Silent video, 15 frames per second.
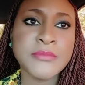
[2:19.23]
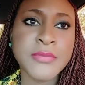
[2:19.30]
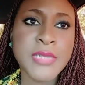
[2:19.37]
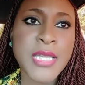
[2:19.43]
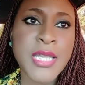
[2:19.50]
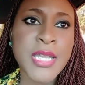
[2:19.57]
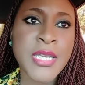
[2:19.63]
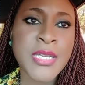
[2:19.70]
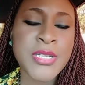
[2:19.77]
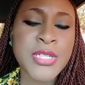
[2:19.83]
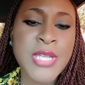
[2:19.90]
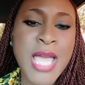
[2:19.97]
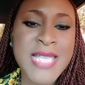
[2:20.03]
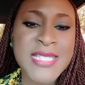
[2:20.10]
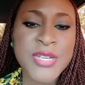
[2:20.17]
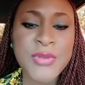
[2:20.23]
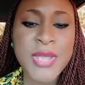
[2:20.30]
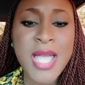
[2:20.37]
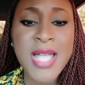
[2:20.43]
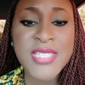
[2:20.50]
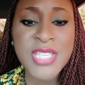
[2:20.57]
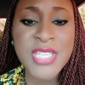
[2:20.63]
in as it
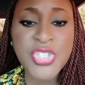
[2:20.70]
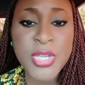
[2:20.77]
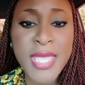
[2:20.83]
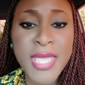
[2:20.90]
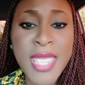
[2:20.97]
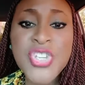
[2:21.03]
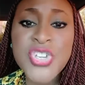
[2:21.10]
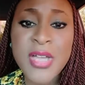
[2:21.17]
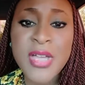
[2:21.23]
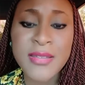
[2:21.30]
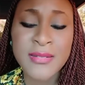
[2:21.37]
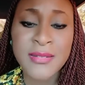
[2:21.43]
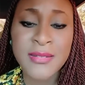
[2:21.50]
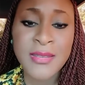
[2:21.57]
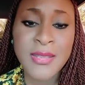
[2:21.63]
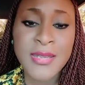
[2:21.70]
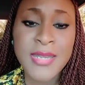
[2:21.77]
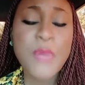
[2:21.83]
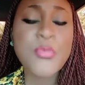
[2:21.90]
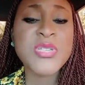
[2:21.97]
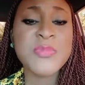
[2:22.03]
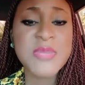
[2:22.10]
regards education.
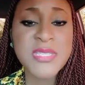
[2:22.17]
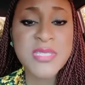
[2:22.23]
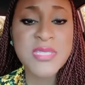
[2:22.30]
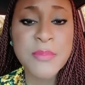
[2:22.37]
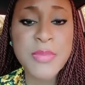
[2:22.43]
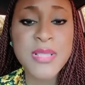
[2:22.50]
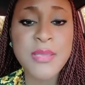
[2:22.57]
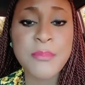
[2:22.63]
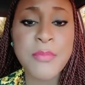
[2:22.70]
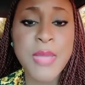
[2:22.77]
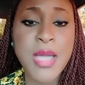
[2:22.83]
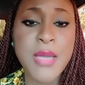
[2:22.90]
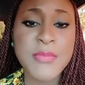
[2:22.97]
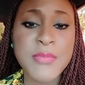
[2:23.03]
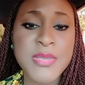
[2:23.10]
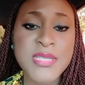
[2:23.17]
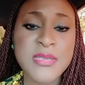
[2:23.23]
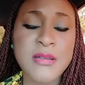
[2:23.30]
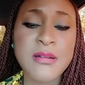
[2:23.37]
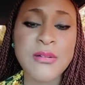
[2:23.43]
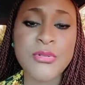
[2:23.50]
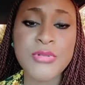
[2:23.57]
That was
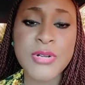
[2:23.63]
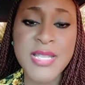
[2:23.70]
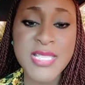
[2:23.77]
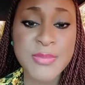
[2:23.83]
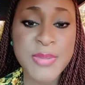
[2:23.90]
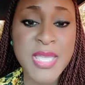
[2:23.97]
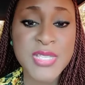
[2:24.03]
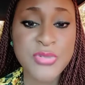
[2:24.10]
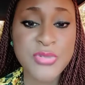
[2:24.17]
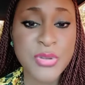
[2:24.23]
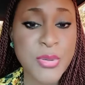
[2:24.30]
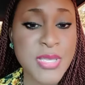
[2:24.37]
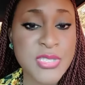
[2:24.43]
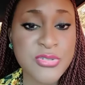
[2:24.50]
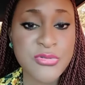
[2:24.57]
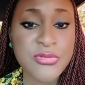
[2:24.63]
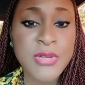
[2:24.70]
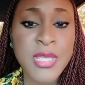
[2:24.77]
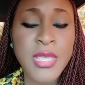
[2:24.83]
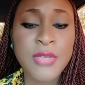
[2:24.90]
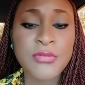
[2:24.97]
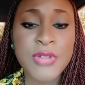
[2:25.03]
Mr. Golding's biggest
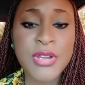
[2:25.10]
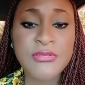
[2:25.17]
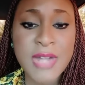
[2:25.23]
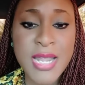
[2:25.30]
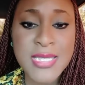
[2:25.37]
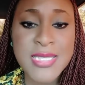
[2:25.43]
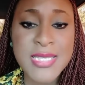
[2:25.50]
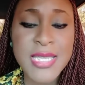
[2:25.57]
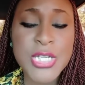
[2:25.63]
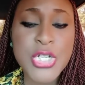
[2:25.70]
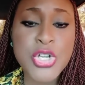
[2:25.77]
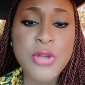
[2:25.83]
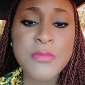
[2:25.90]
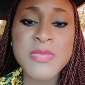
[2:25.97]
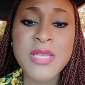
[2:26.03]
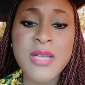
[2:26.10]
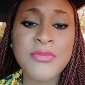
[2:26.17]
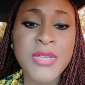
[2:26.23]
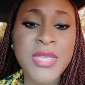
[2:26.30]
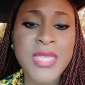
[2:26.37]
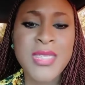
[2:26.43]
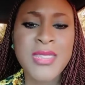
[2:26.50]
regret in terms of
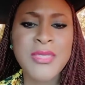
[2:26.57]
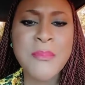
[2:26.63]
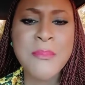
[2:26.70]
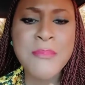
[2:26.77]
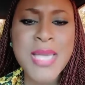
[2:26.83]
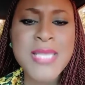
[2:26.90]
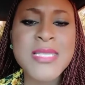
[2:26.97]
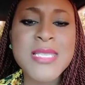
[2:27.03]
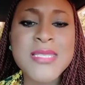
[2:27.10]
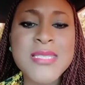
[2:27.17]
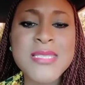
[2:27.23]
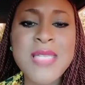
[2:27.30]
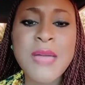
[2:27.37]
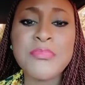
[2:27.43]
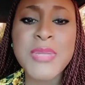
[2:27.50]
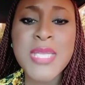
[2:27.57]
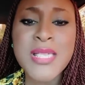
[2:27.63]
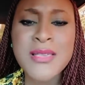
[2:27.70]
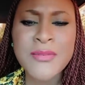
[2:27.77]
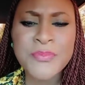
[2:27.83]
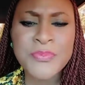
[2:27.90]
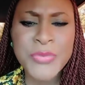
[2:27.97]
the masses not
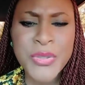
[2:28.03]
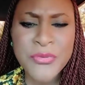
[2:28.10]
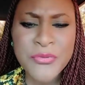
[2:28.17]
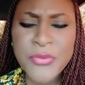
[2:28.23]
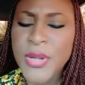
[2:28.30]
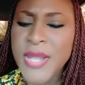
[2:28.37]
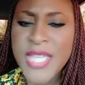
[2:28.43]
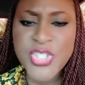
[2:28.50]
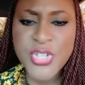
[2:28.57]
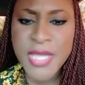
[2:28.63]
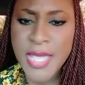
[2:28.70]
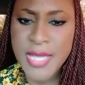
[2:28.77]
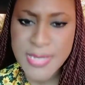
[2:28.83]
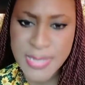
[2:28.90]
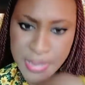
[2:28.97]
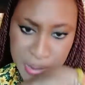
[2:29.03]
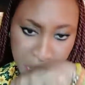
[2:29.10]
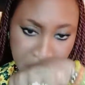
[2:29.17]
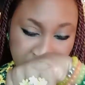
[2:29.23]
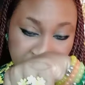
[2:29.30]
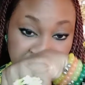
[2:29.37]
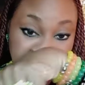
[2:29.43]
being fully educated,
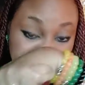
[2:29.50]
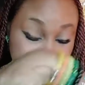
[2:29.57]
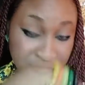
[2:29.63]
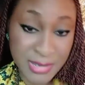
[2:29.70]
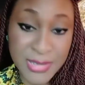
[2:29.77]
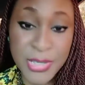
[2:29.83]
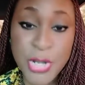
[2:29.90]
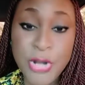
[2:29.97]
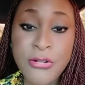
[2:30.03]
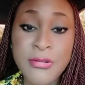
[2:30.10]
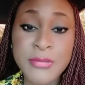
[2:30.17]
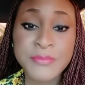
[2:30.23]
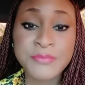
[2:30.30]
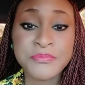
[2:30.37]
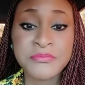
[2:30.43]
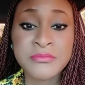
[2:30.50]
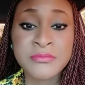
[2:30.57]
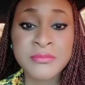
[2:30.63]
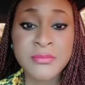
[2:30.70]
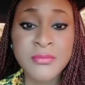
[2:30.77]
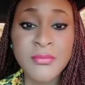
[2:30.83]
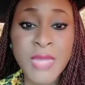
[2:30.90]
you know?
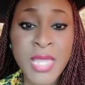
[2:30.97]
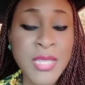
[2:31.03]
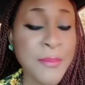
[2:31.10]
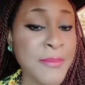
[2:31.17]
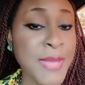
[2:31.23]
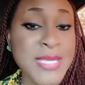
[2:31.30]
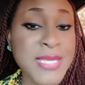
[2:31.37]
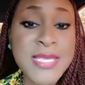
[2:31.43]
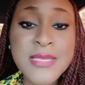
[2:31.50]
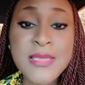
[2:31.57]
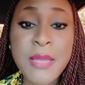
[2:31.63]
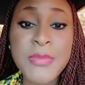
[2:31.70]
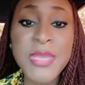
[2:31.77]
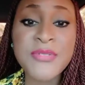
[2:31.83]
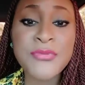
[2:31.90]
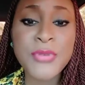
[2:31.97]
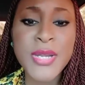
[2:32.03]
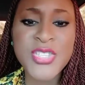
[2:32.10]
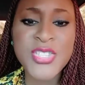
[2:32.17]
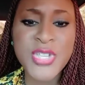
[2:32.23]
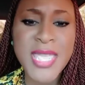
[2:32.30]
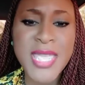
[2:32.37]
The masses not being fully
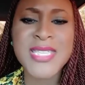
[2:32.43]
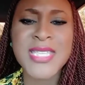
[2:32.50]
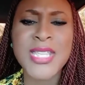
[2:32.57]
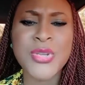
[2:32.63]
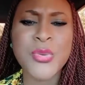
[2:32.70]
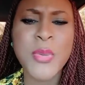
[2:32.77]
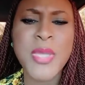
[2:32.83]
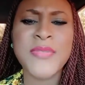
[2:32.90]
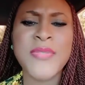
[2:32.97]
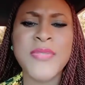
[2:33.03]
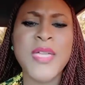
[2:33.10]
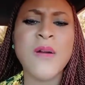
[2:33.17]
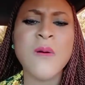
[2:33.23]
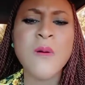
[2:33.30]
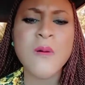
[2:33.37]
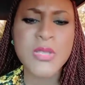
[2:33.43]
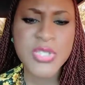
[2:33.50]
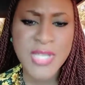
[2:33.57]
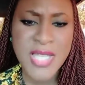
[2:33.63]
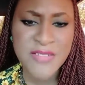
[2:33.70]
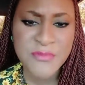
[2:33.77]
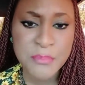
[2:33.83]
educated in the way they ought
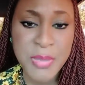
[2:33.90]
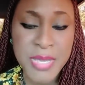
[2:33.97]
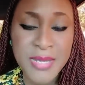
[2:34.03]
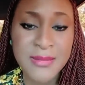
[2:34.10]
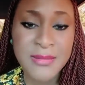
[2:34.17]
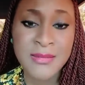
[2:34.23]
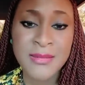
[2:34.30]
to have been.